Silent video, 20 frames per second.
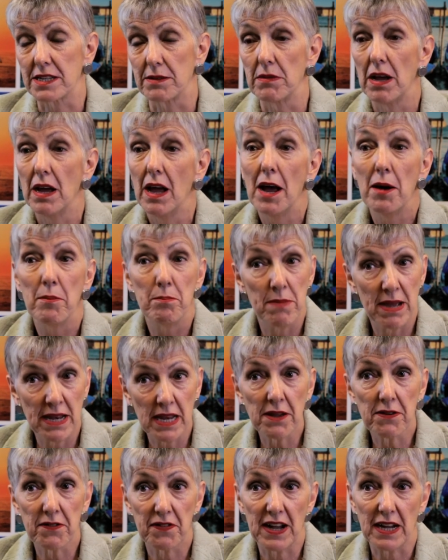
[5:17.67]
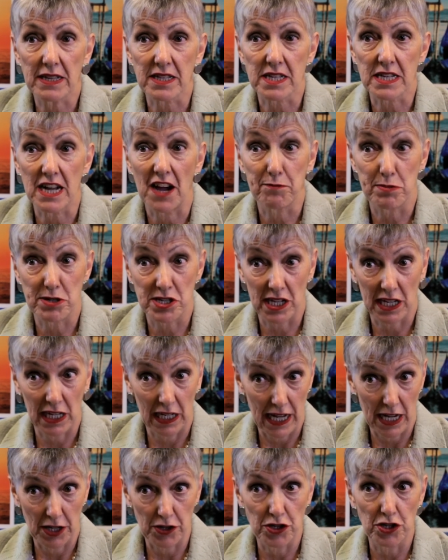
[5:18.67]
And many of our staff,
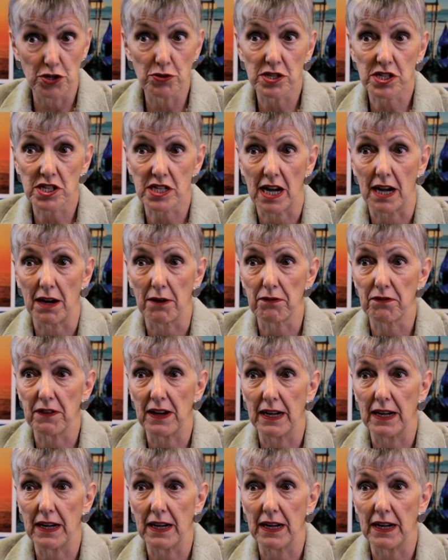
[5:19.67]
particularly our newer staff,